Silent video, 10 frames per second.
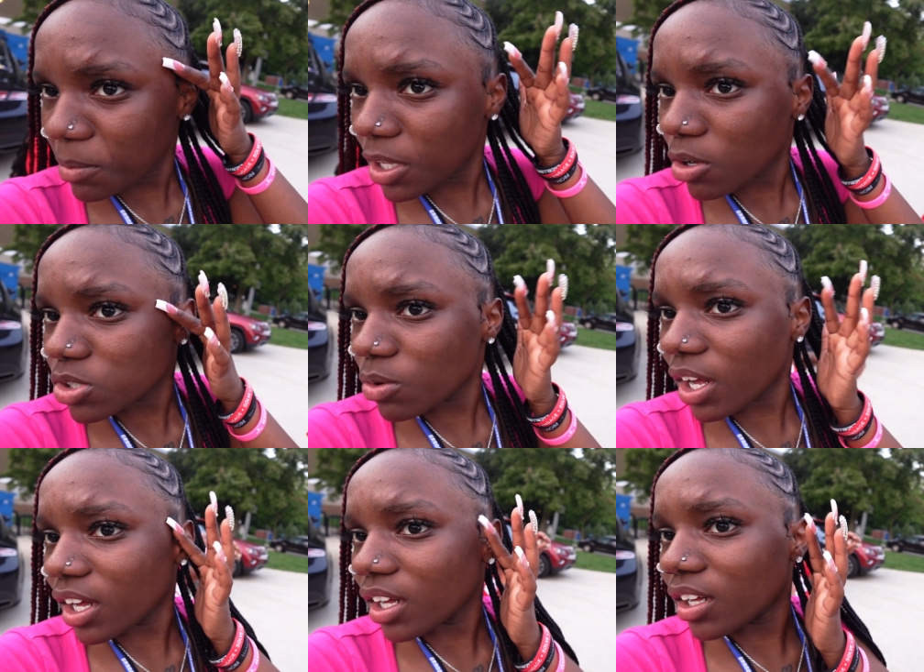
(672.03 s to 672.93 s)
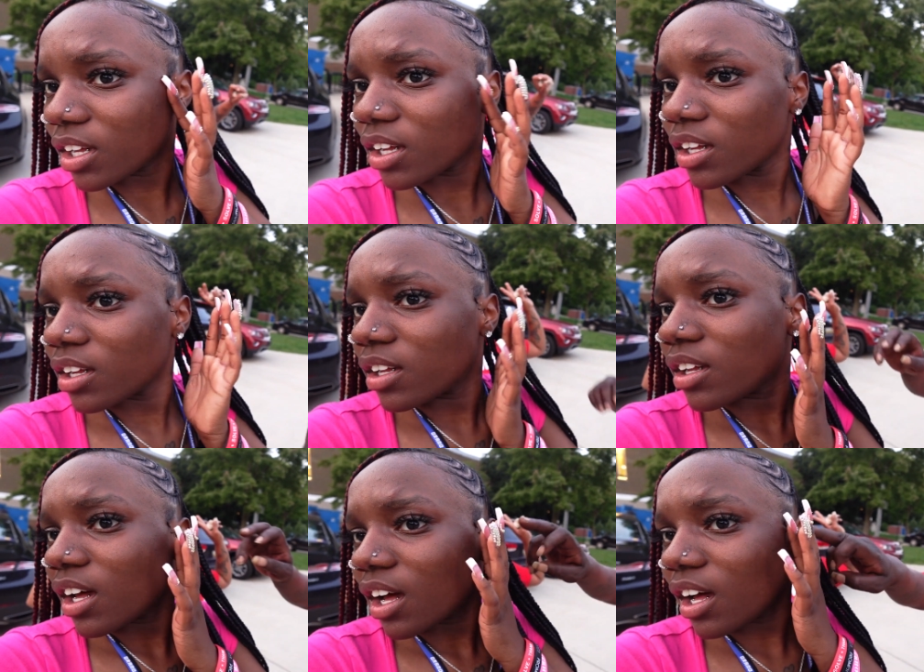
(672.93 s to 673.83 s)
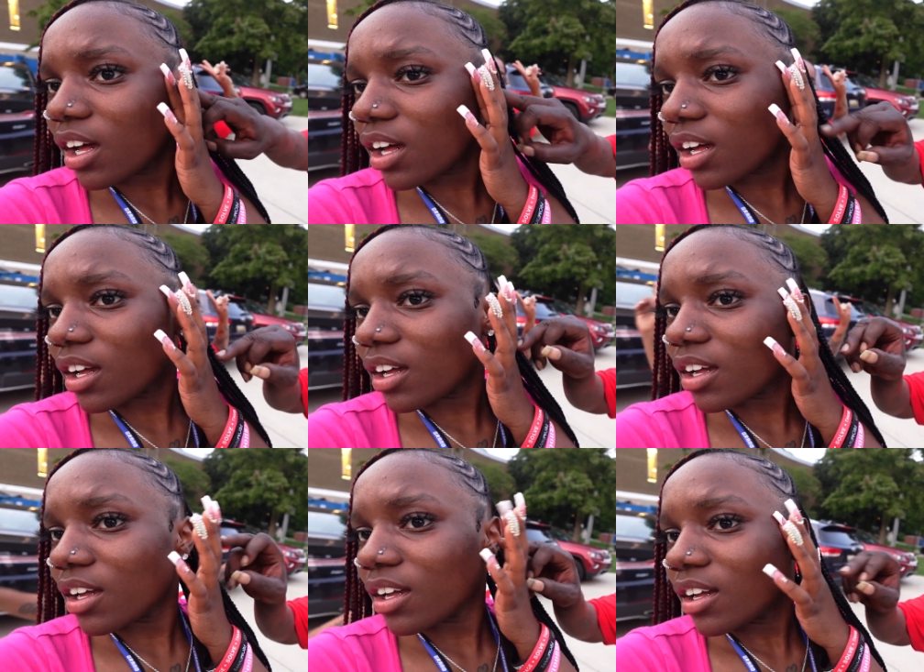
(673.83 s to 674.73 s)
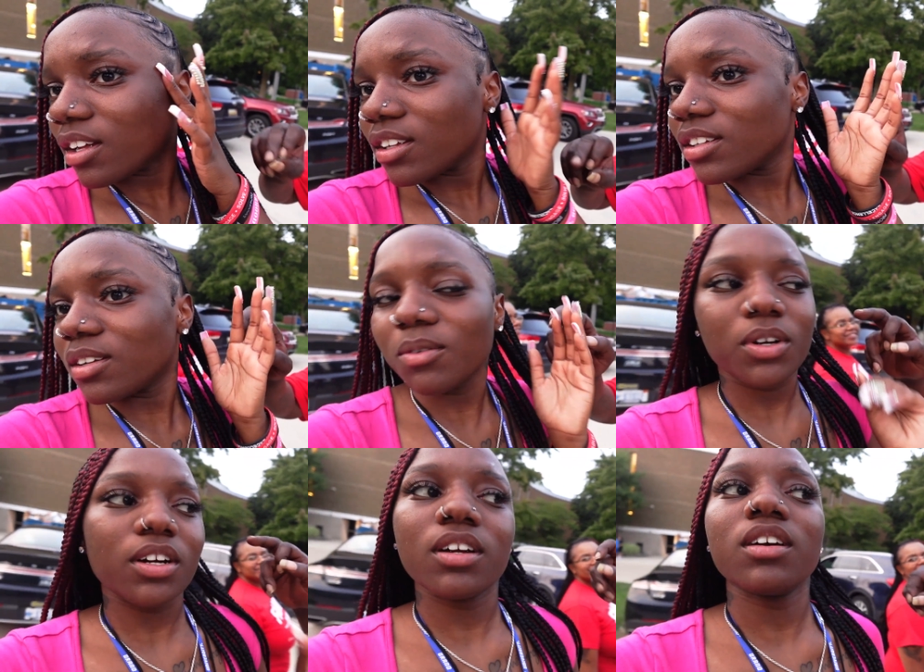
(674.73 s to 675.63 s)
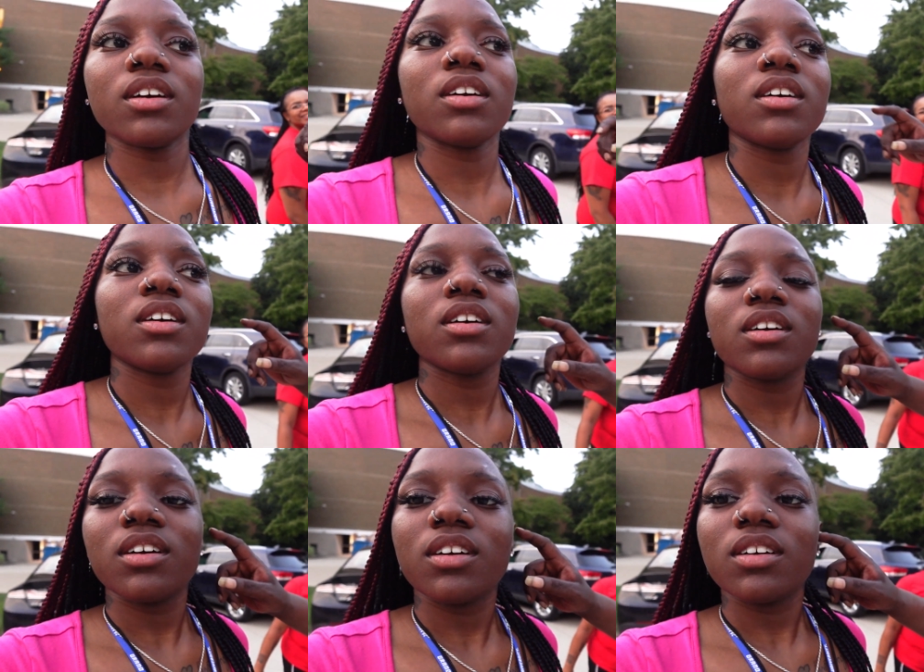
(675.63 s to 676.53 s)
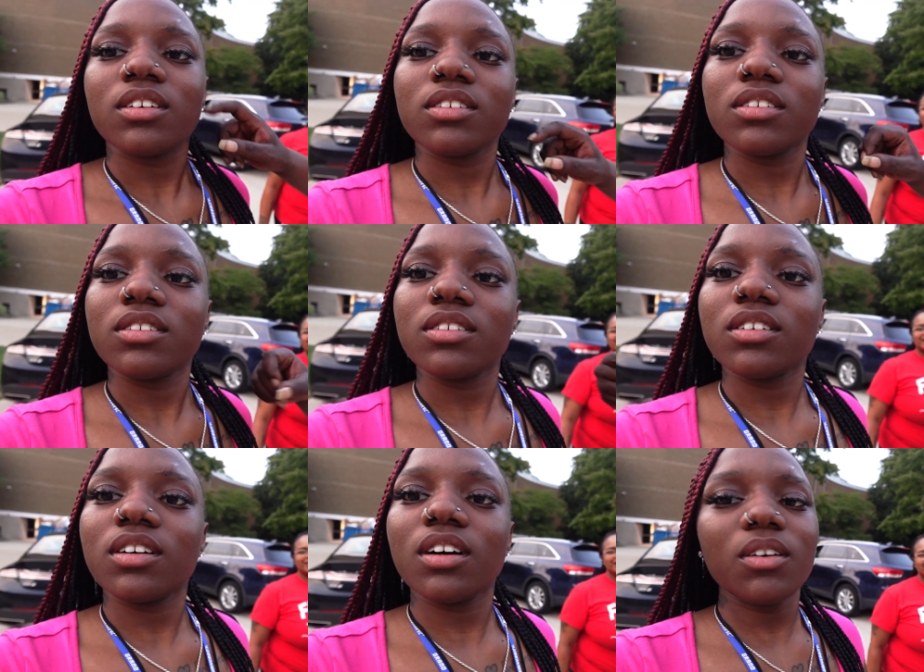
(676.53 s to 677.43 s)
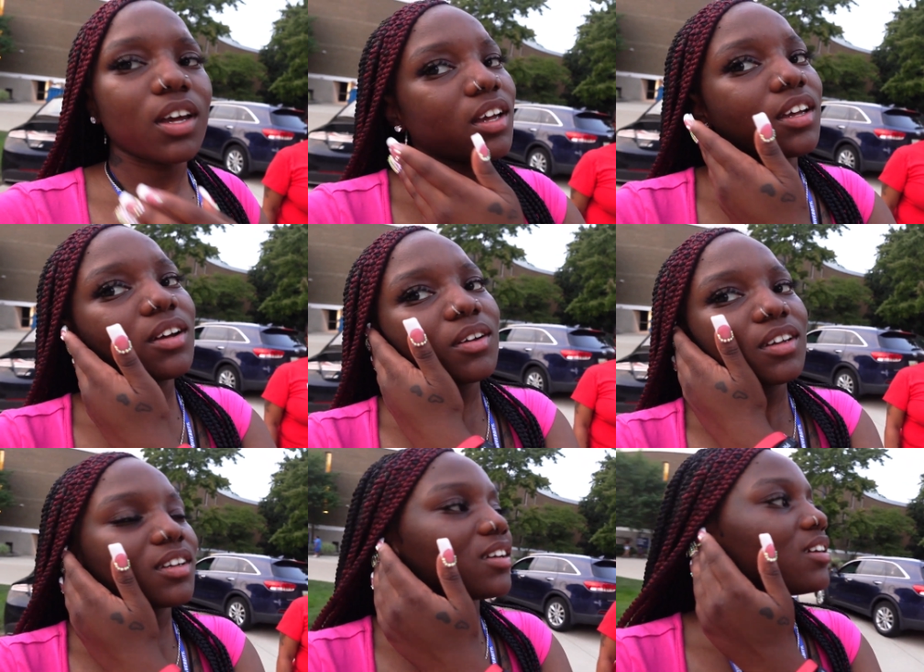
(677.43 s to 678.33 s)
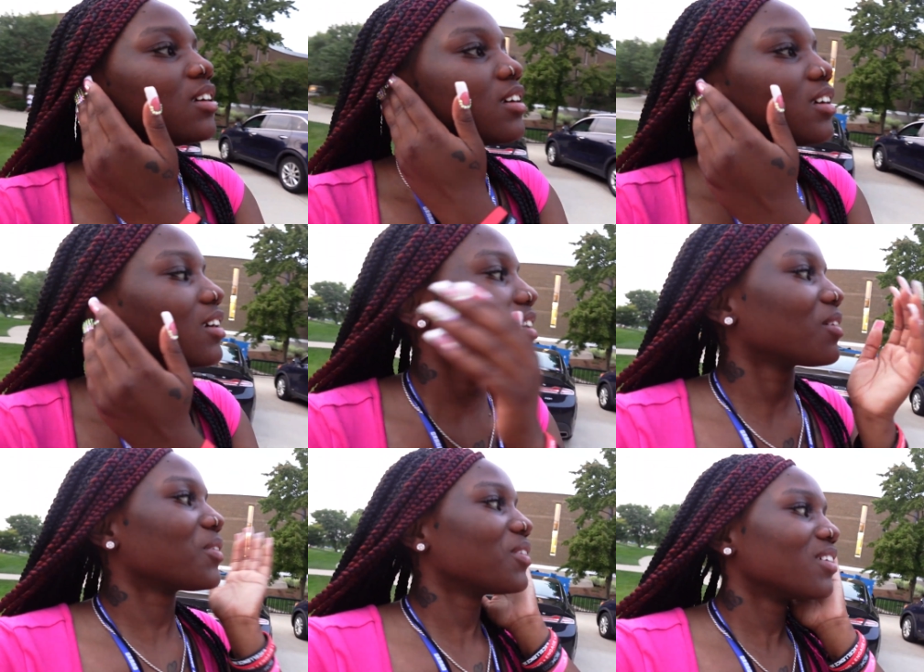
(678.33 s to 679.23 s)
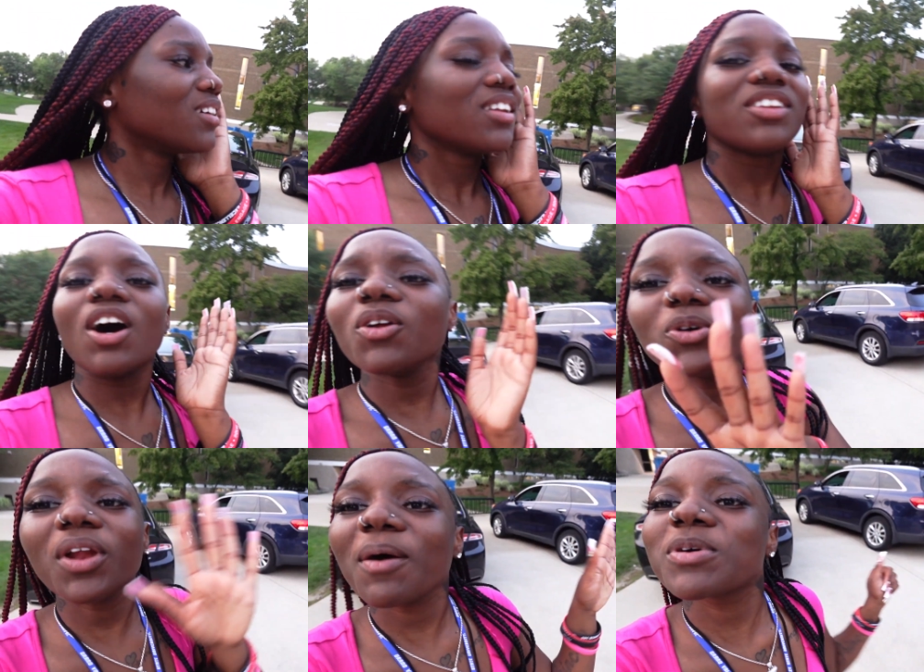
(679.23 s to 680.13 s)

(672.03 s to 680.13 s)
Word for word: me your sweat. I get that mosquito. Where? Oh. Okay. I'm sitting on you. Oh. Don't do that,